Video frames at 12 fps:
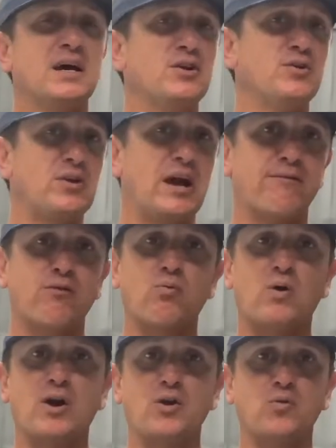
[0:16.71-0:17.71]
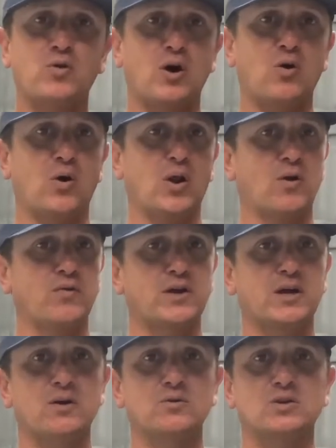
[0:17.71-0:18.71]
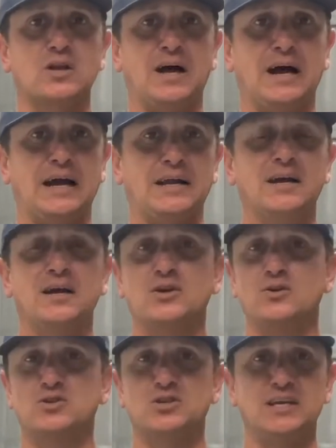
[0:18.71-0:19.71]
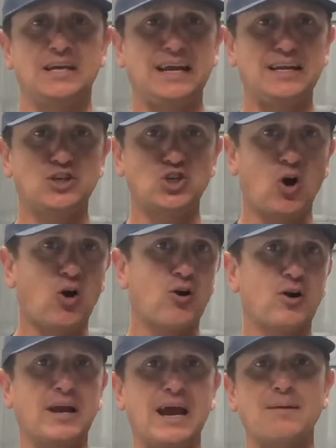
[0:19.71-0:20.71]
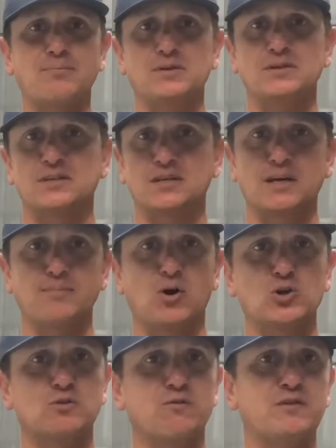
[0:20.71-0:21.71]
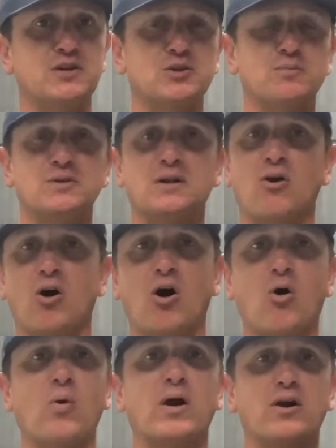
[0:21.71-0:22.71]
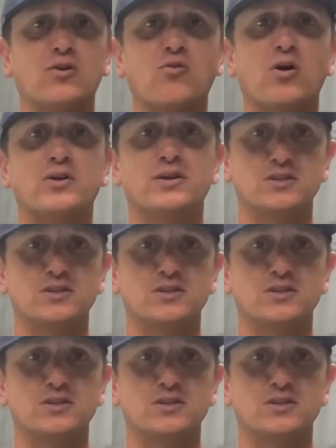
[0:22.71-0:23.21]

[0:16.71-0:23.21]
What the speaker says: Everywhere you go along the coastline, you see charter captains and commercial fishermen. They're all wearing Grundens